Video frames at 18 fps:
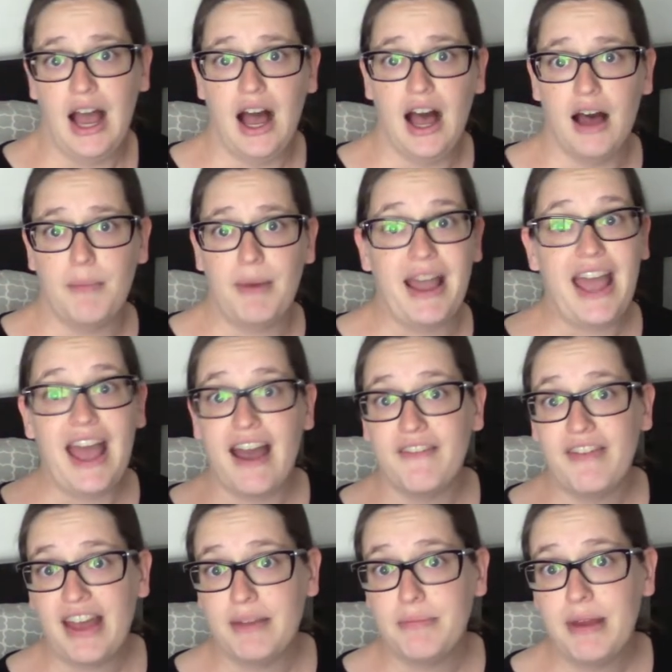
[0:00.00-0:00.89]
Um, I
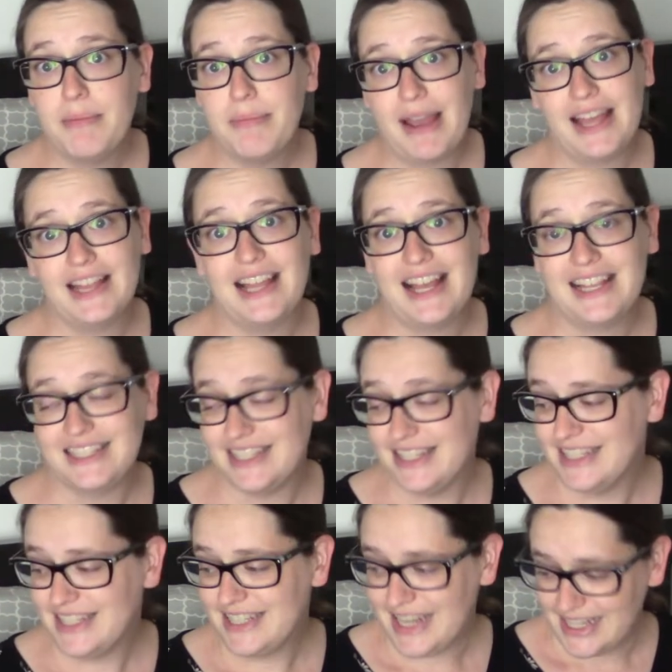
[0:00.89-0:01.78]
have had my bile
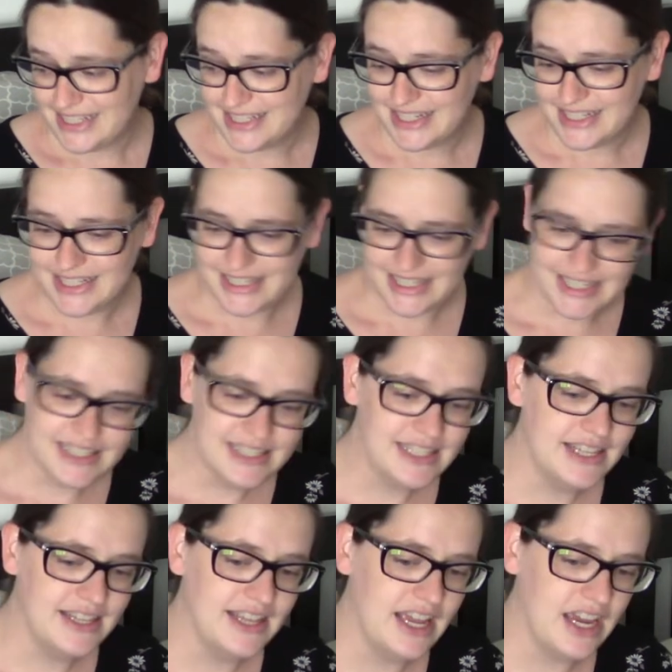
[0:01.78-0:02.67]
acids tested since,
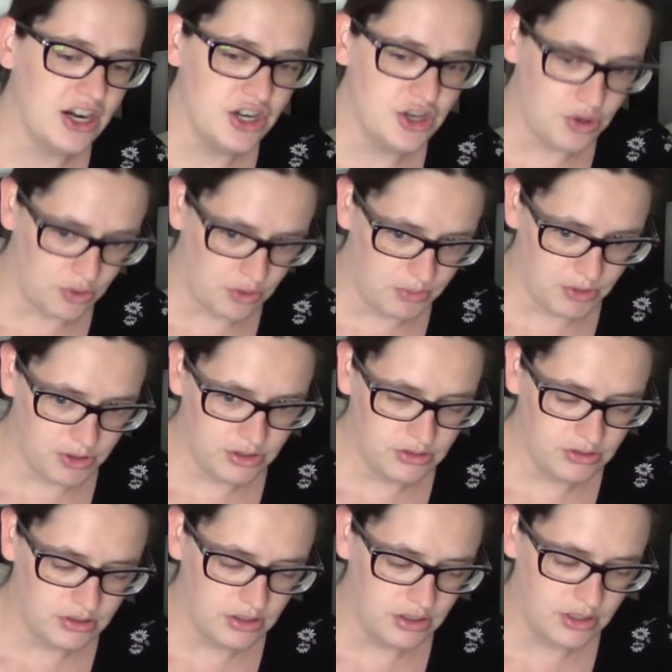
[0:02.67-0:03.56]
and they are normal.